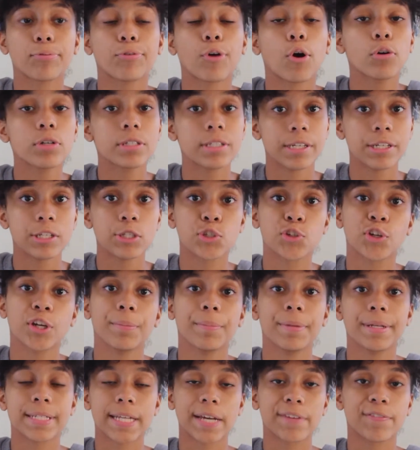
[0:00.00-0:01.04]
protein
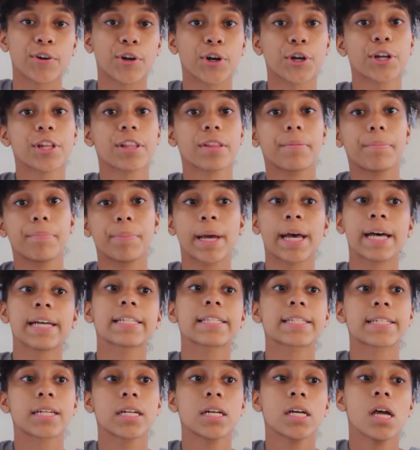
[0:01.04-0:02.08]
treatments I've heard are the
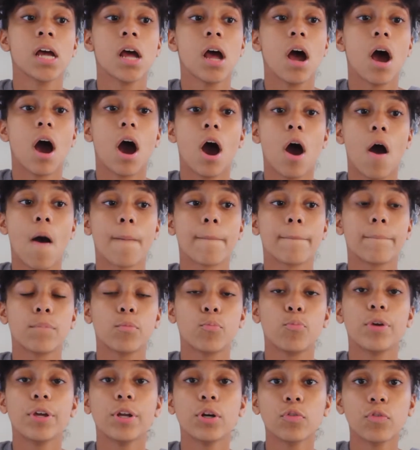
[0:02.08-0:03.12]
best.
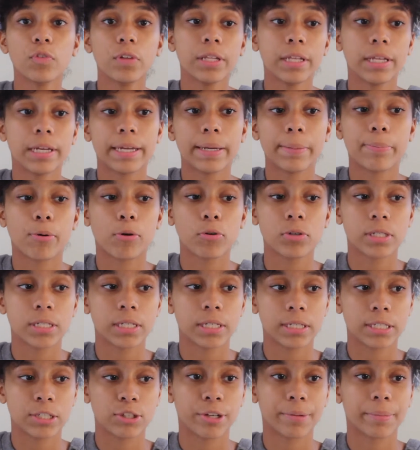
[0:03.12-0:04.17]
We don't really need
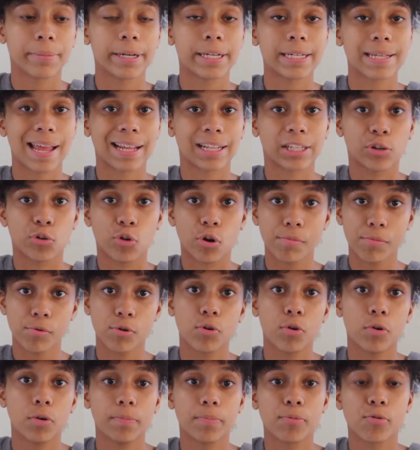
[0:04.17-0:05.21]
protein treatments like the
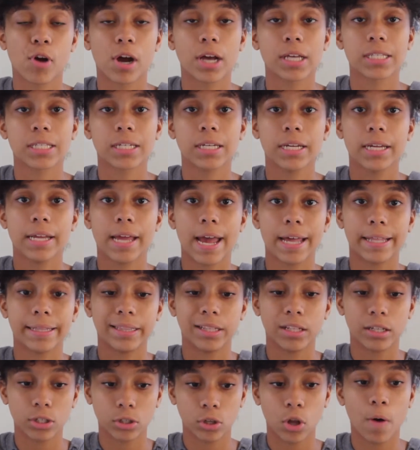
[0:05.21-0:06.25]
normal porosity
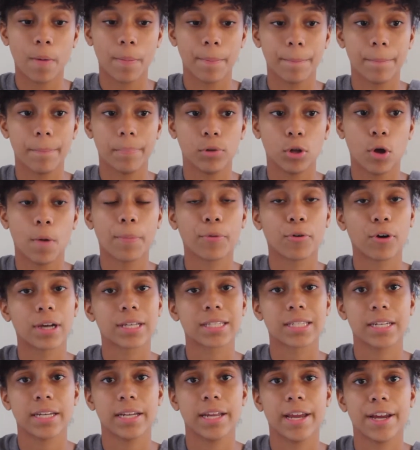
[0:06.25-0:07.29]
and the low
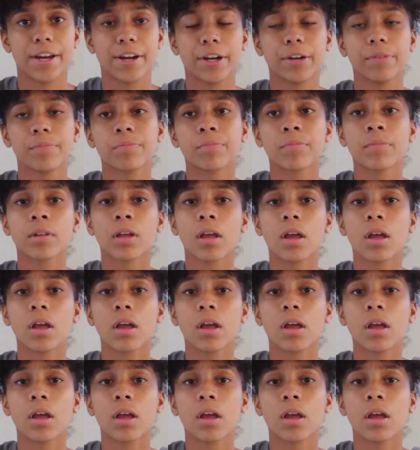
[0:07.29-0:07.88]
porosity hair,